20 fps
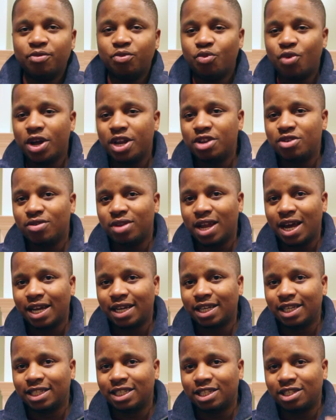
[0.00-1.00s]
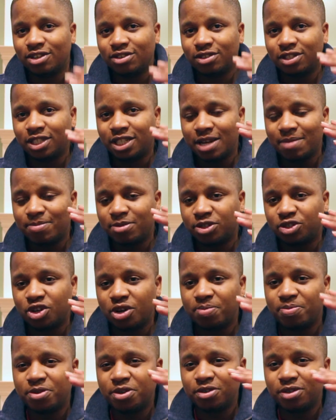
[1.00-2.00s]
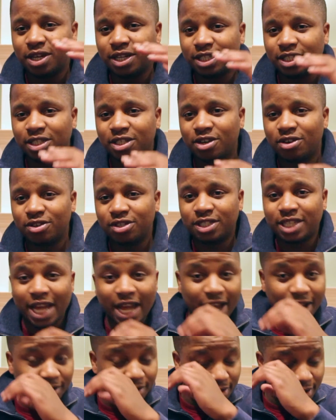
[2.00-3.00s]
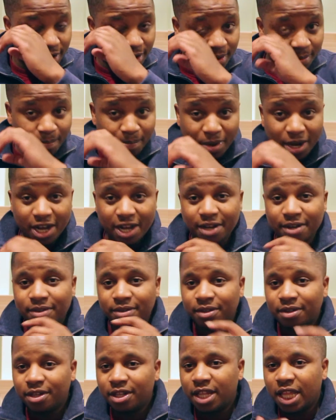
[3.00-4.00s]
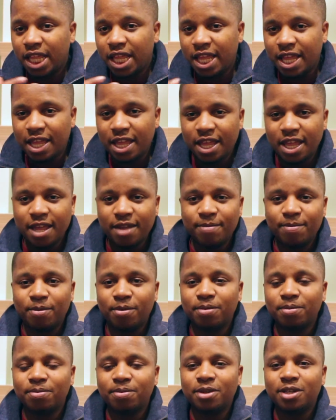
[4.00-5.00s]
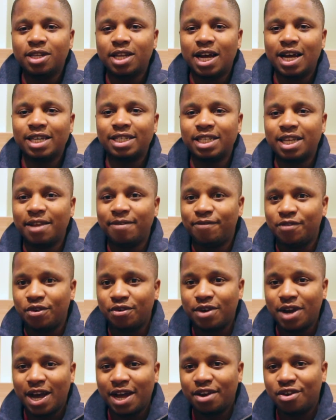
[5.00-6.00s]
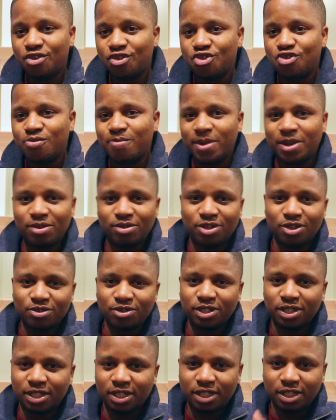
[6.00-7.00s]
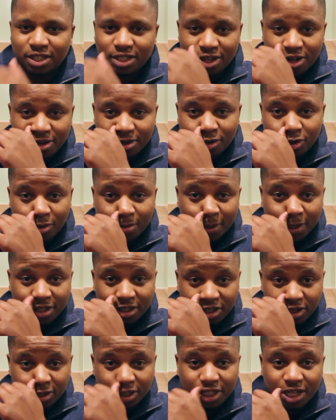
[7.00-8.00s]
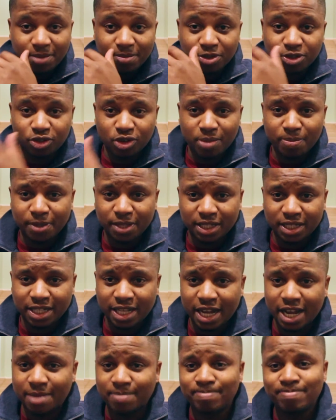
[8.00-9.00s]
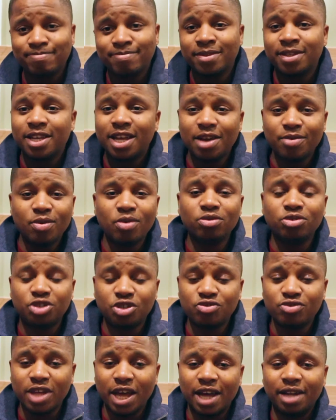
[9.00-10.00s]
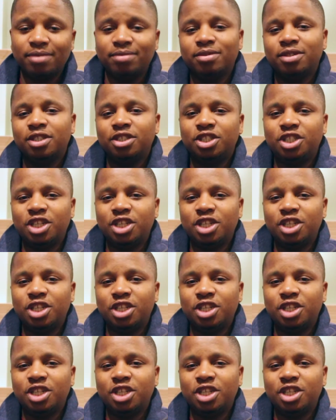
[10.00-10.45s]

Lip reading: when you'd like it to turn the temperature up, when you'd like it to turn it down. But it will realize if you're not home and you told it normally to turn the temperature up at this time, it won't do that,